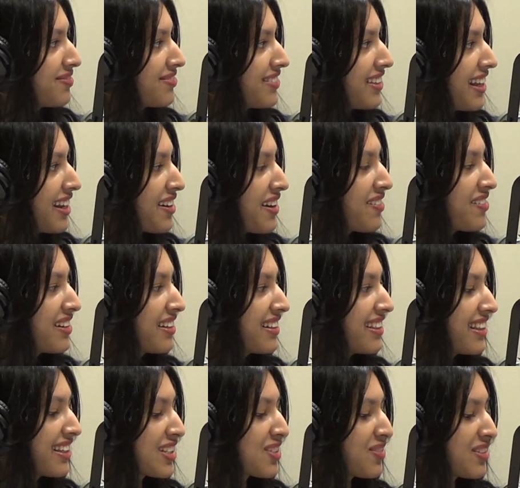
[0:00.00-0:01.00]
I don't have
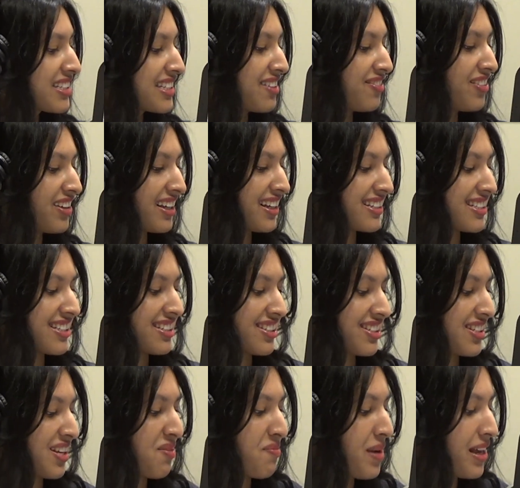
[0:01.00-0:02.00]
anything specific because there's
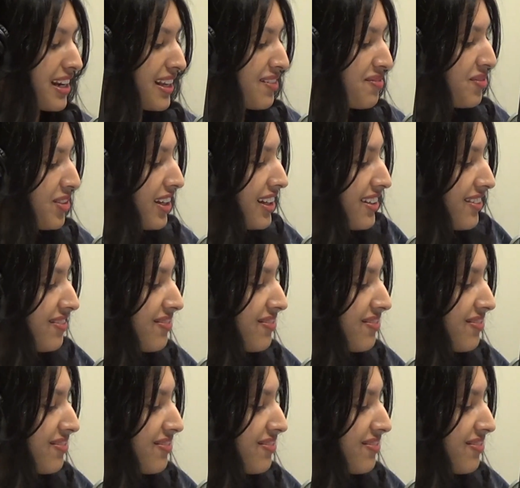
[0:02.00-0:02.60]
so many, but